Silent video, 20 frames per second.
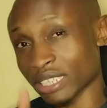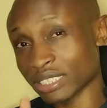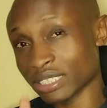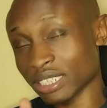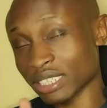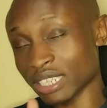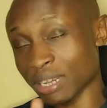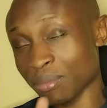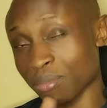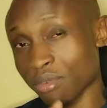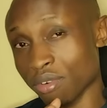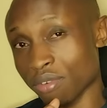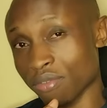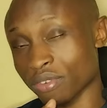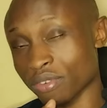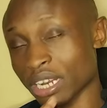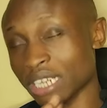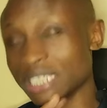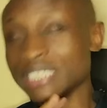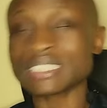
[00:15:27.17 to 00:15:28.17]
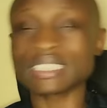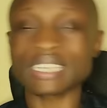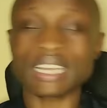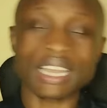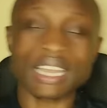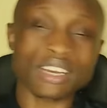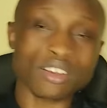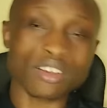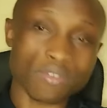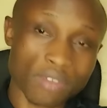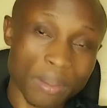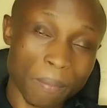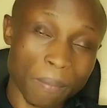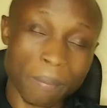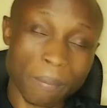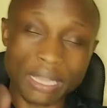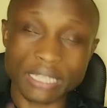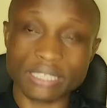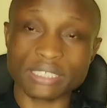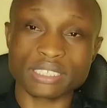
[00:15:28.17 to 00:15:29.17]
such a move, that is kind of a
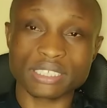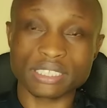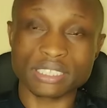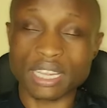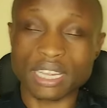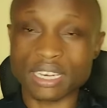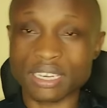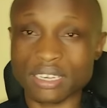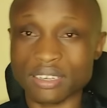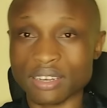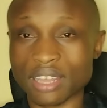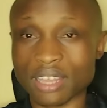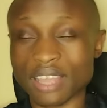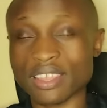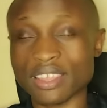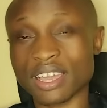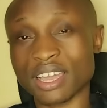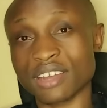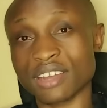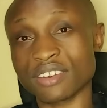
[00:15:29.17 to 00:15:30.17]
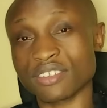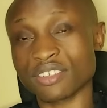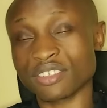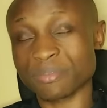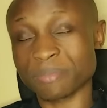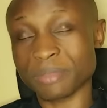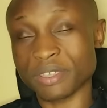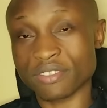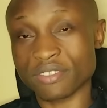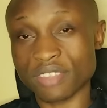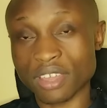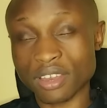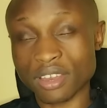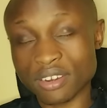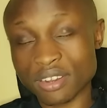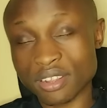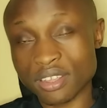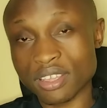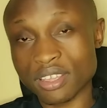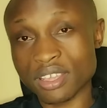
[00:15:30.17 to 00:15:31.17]
punch that other countries may
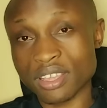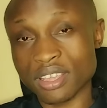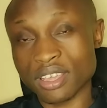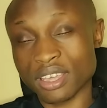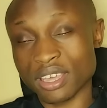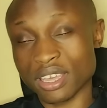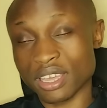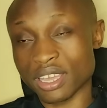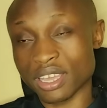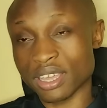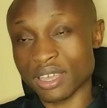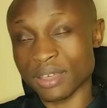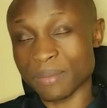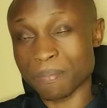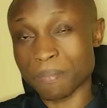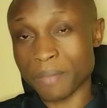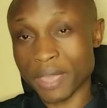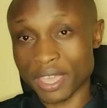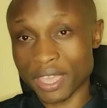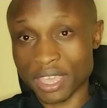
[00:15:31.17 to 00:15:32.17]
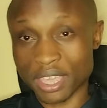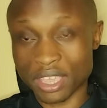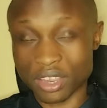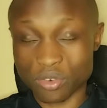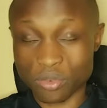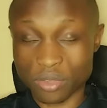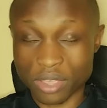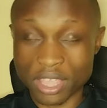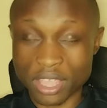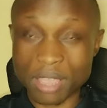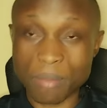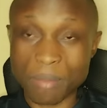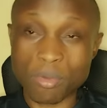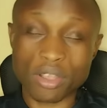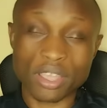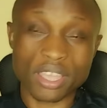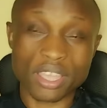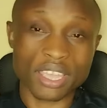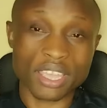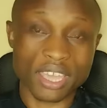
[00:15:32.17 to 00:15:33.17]
start making to Kenya,
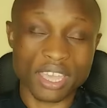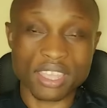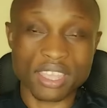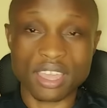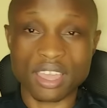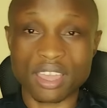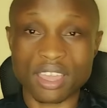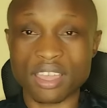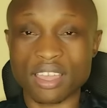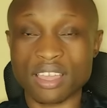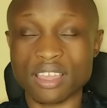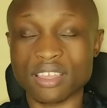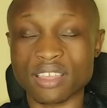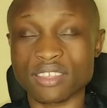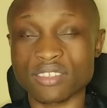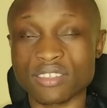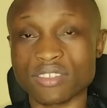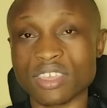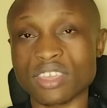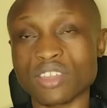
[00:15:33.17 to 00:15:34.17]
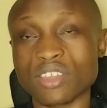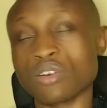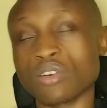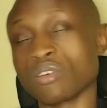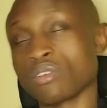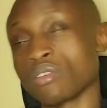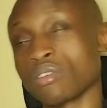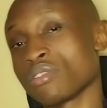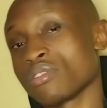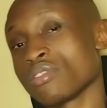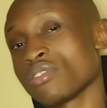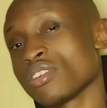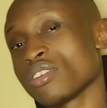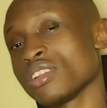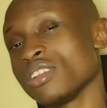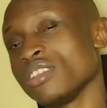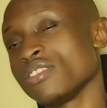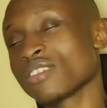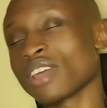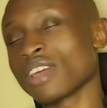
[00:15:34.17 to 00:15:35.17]
mocking Kenya, saying, oh,
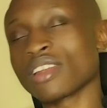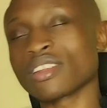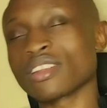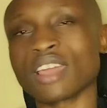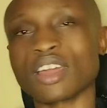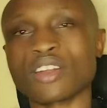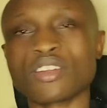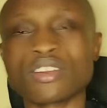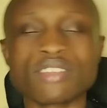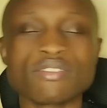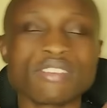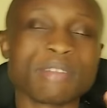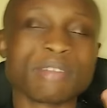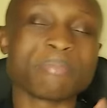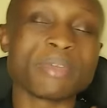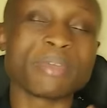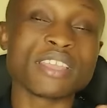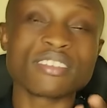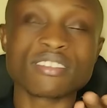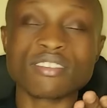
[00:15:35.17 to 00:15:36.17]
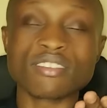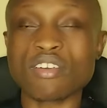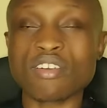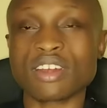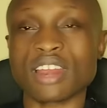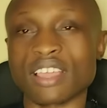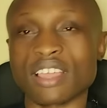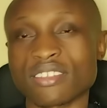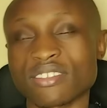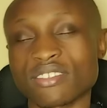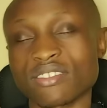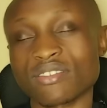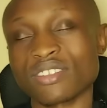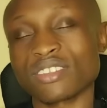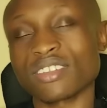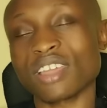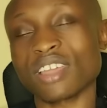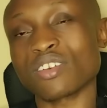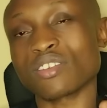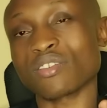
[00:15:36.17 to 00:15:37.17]
this country cannot even pay its doctors.
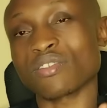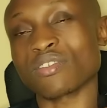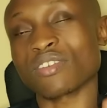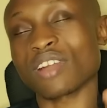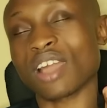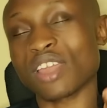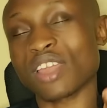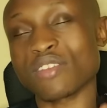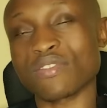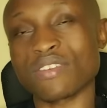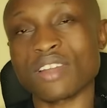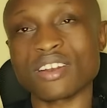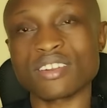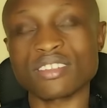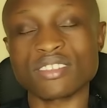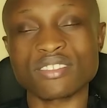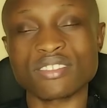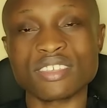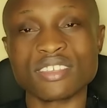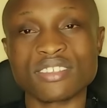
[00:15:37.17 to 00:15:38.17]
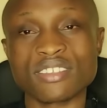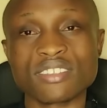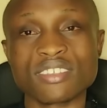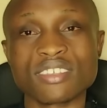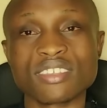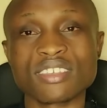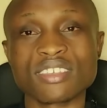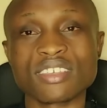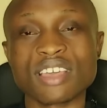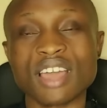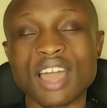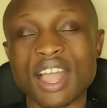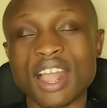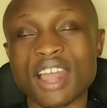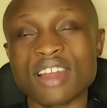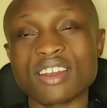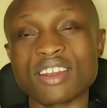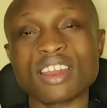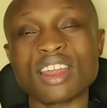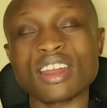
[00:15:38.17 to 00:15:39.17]
Which kind of country is this? A
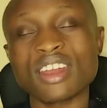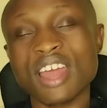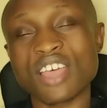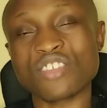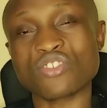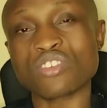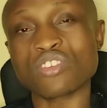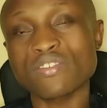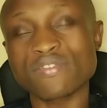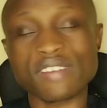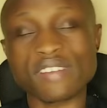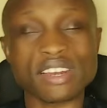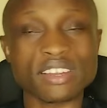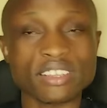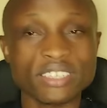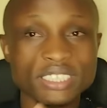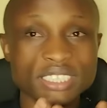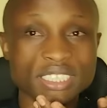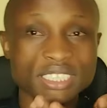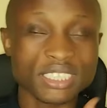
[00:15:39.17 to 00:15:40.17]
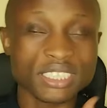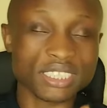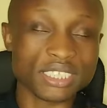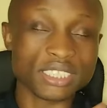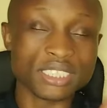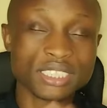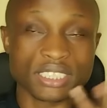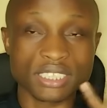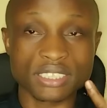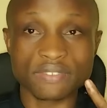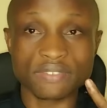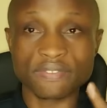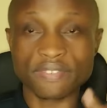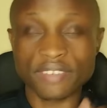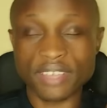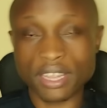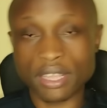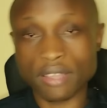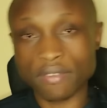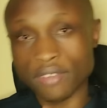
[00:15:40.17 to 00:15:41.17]
country that does not value its
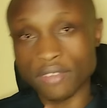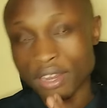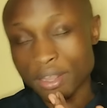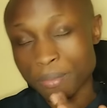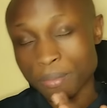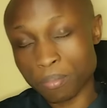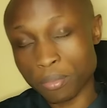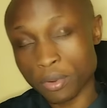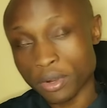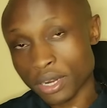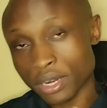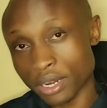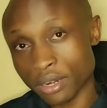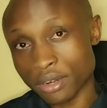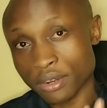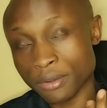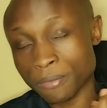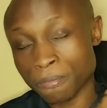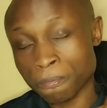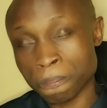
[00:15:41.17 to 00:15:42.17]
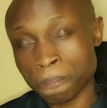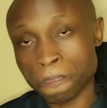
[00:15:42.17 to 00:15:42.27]
very, very important